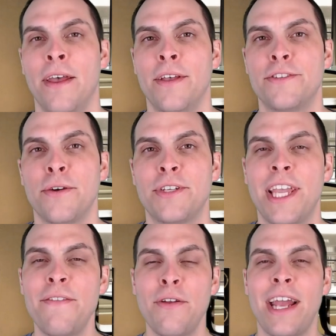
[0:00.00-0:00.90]
So, to
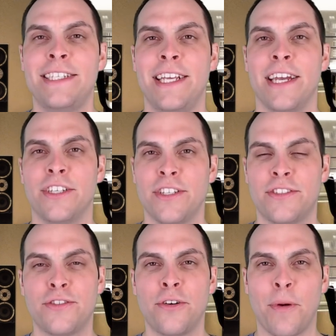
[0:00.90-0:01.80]
give you an idea, just
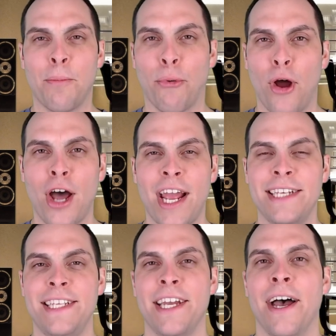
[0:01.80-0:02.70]
sort of a broad
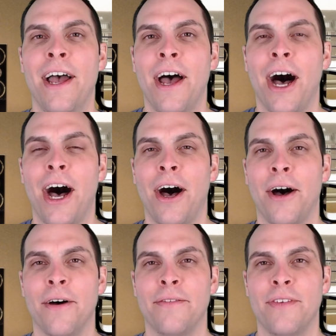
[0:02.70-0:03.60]
idea
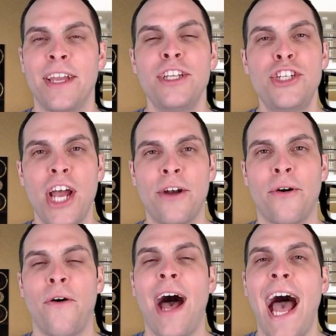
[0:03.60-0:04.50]
of, in
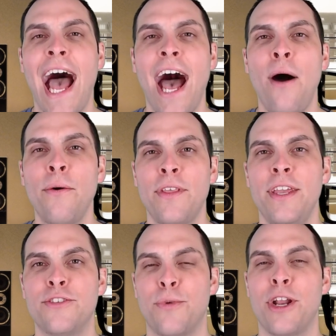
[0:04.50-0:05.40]
general, how
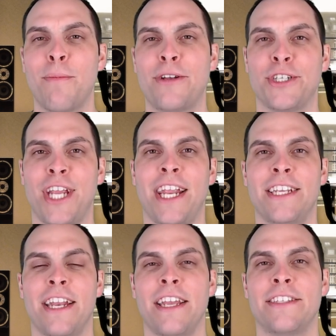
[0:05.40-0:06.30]
these radiometric dating
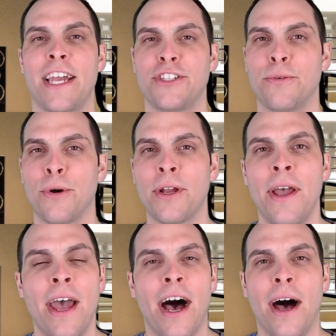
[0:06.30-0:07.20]
techniques actually work,
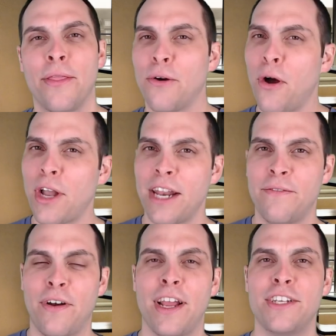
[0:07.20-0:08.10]
uh, they're all kind of
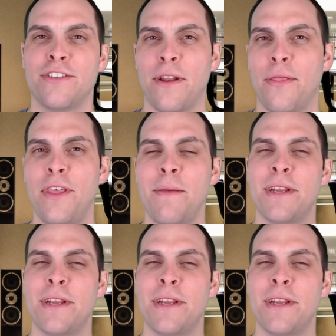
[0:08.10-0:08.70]
variations on a theme.